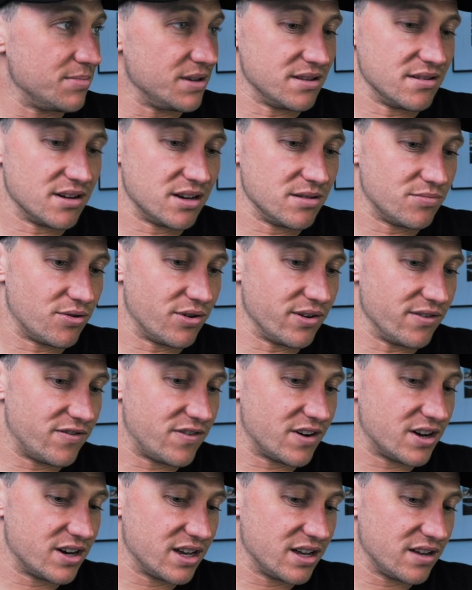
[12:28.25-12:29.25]

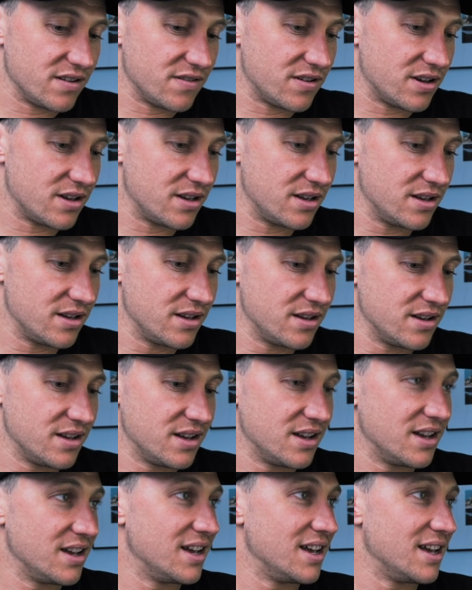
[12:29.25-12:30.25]
9.5.
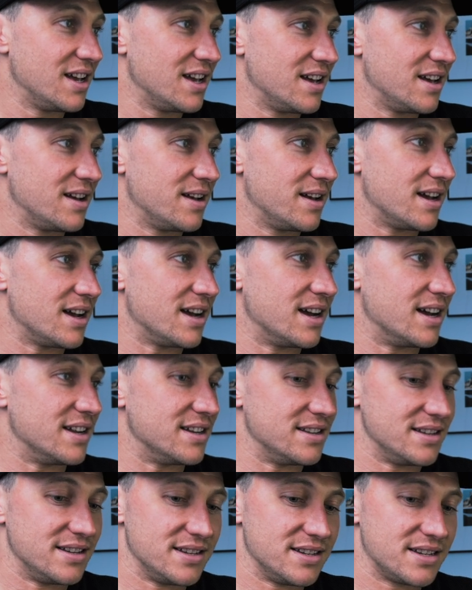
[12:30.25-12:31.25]

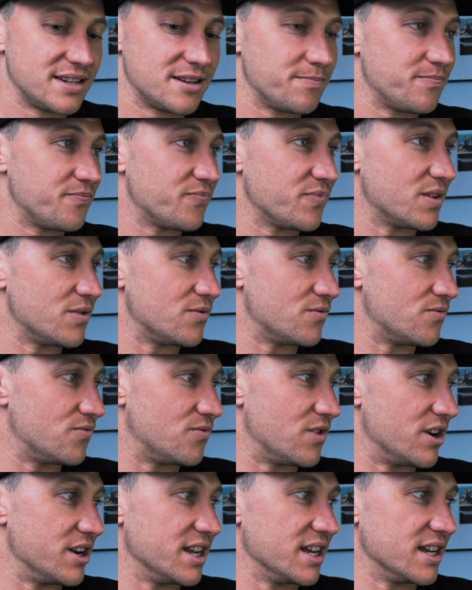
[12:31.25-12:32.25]
And
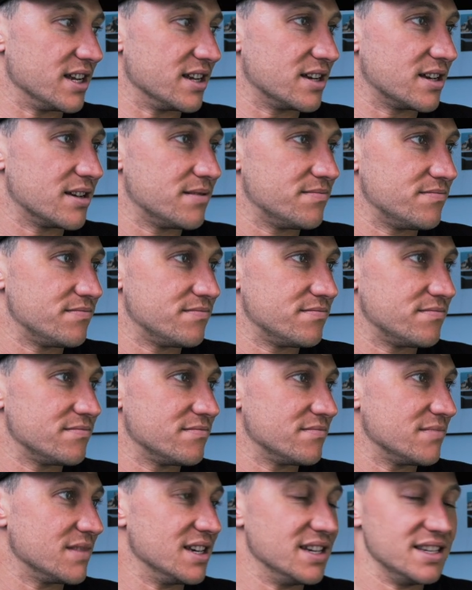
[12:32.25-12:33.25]
running
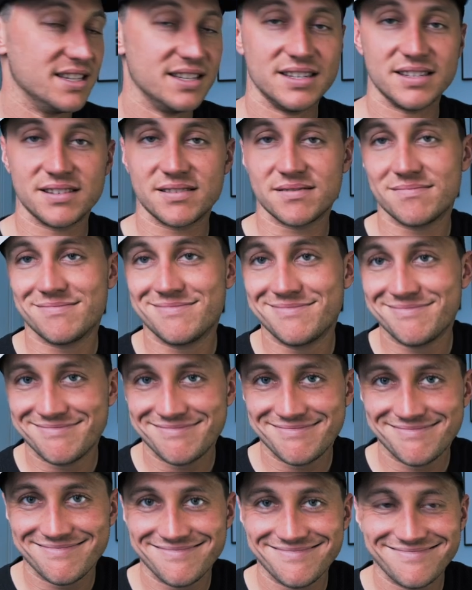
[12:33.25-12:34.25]
is
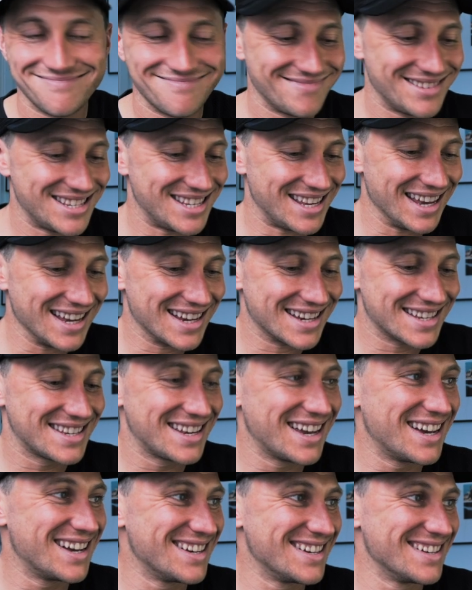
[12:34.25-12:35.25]
6.
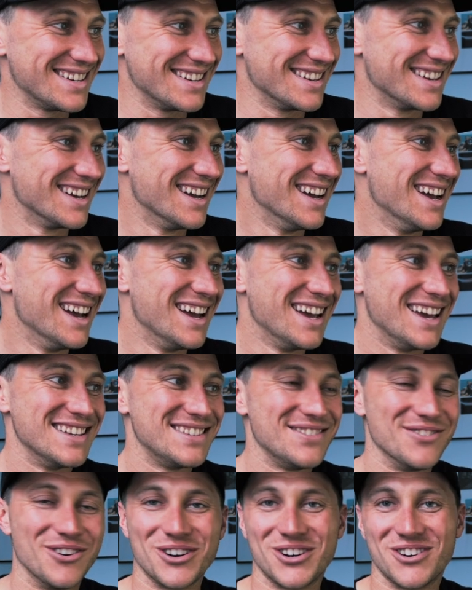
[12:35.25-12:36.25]

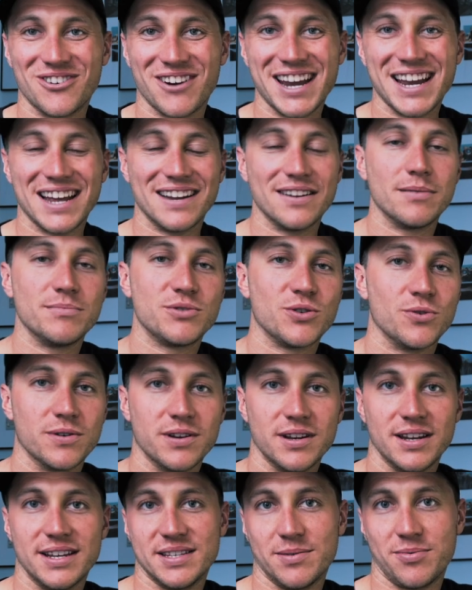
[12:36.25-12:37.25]
It's not great. And I'm
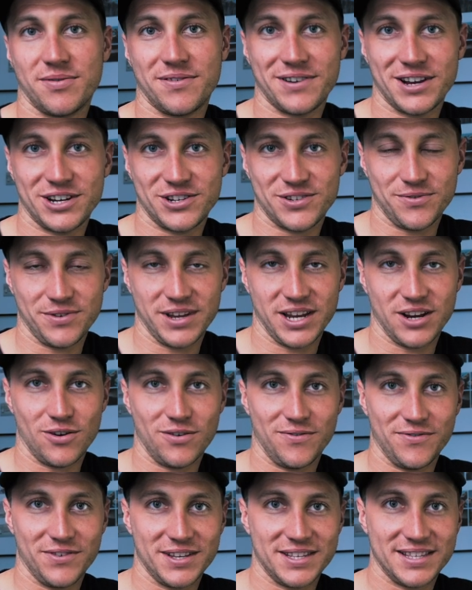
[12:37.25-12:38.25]
talking as a professional here,
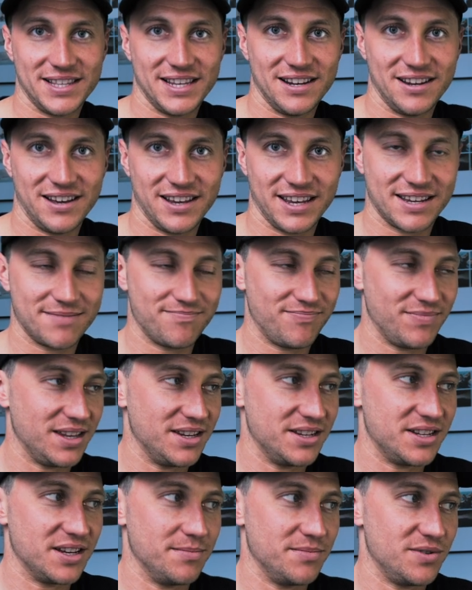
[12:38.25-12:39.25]
obviously, like
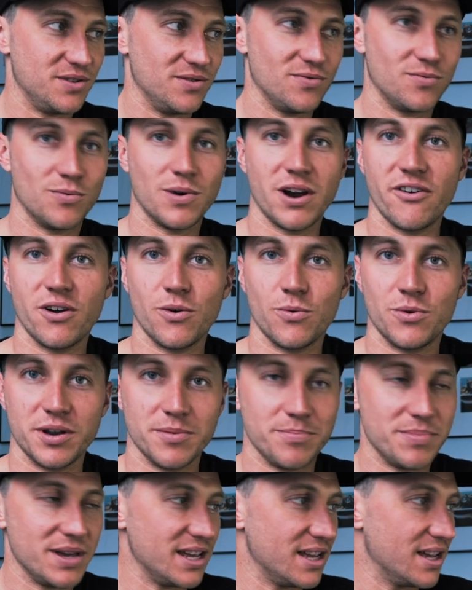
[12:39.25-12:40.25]
in terms of where I want
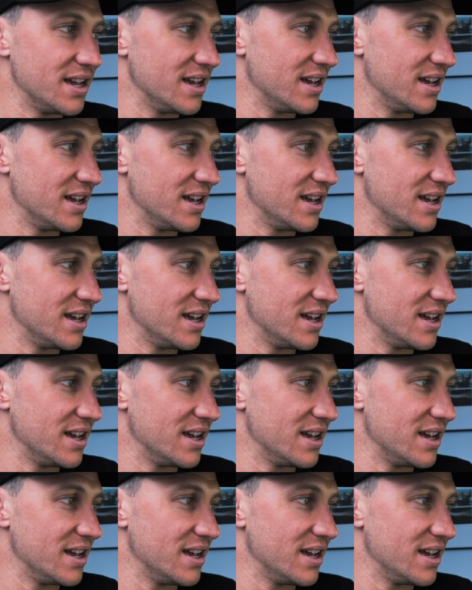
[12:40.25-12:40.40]
to be.